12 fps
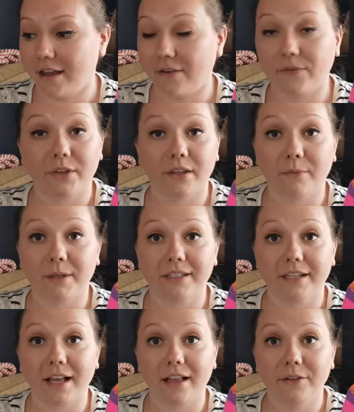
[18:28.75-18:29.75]
everything went
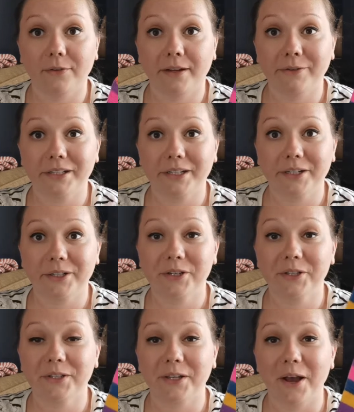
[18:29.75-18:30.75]
to hell around here,
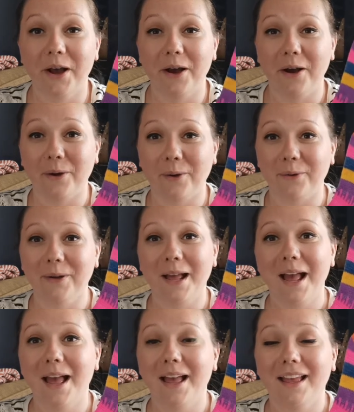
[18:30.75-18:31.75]
so
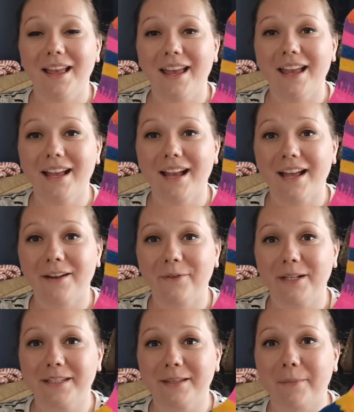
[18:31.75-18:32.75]
it kind of
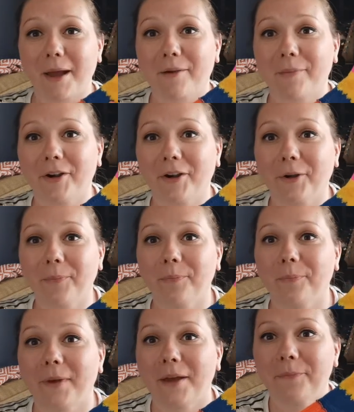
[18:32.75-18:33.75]
went to the back burner.
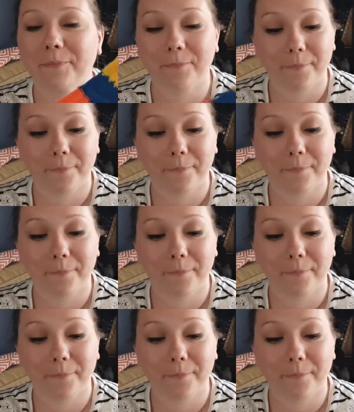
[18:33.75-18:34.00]
But